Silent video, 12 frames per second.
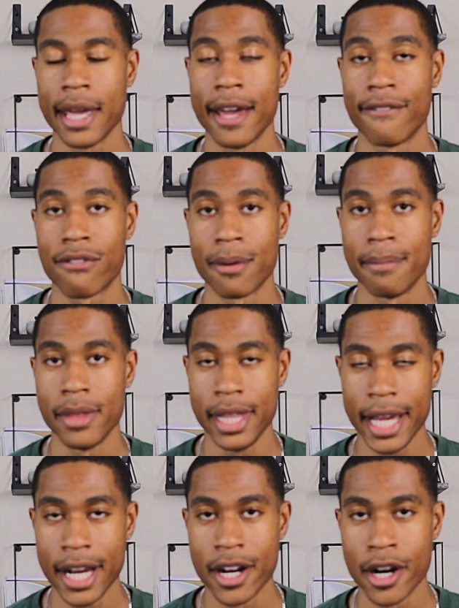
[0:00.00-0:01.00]
And from
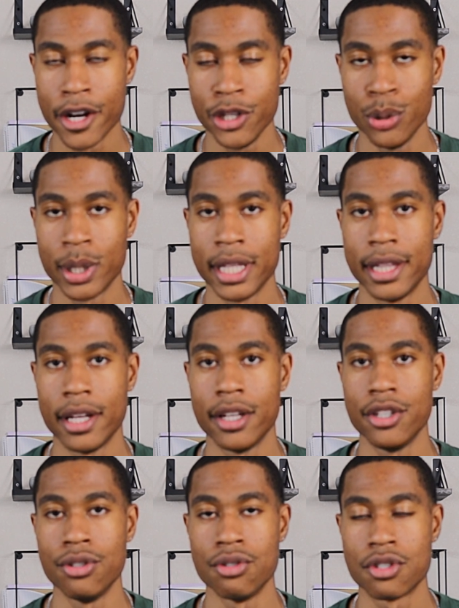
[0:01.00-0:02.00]
there, you can
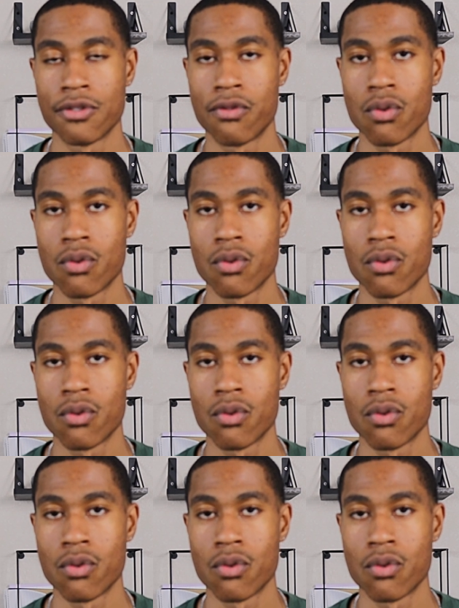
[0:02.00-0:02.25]
then use